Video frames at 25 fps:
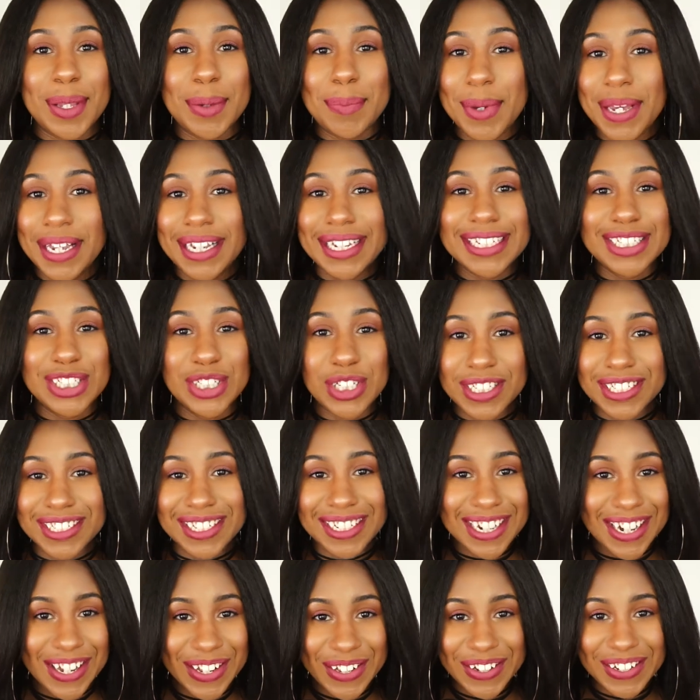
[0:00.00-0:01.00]
Pink is just
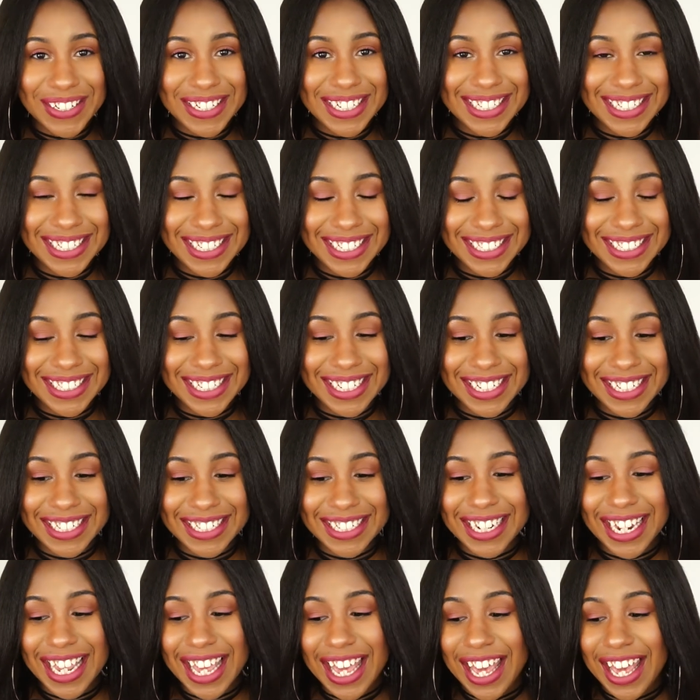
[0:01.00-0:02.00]
the color of the
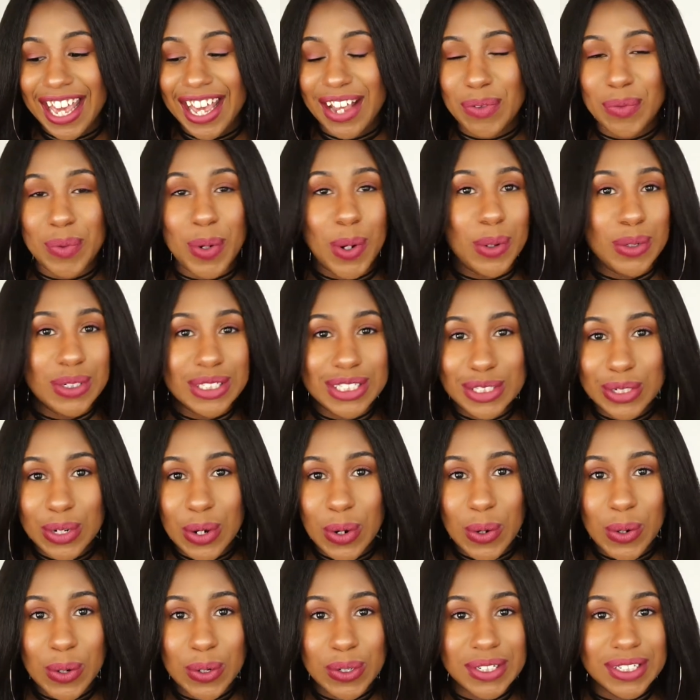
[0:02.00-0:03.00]
season. Rose
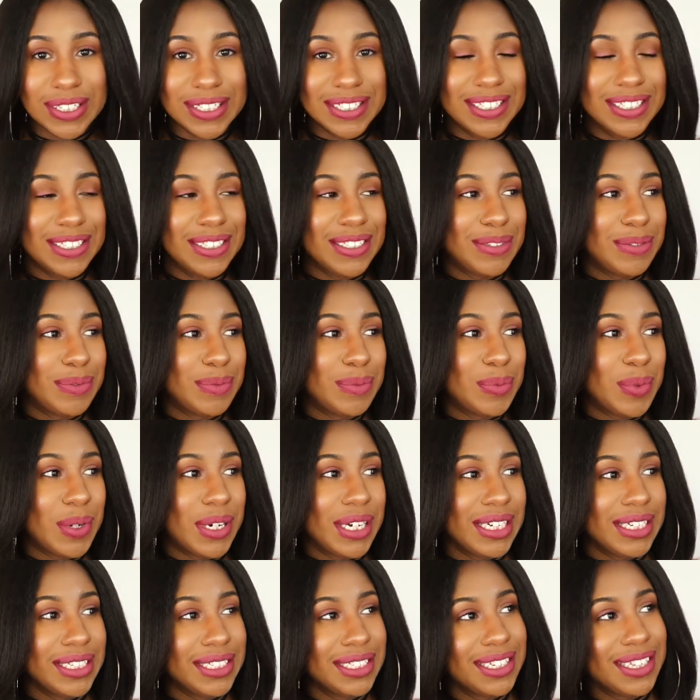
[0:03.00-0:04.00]
gold
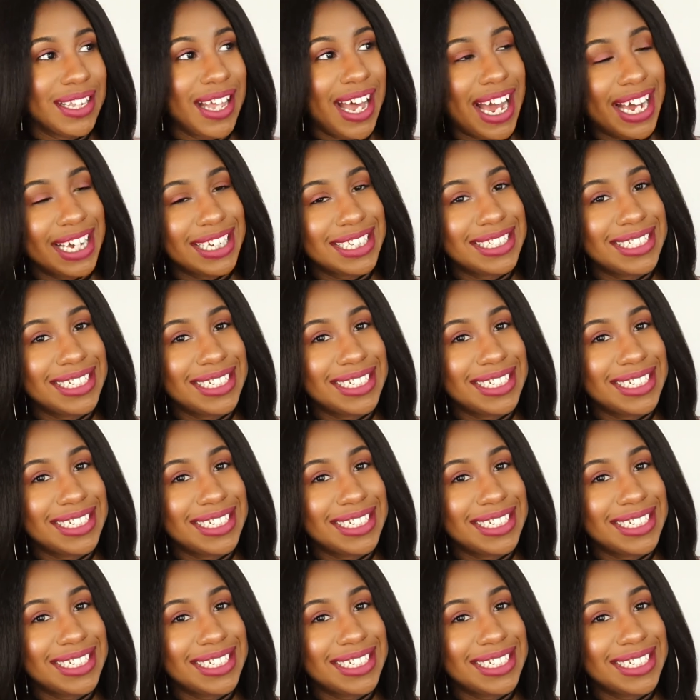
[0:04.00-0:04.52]
was last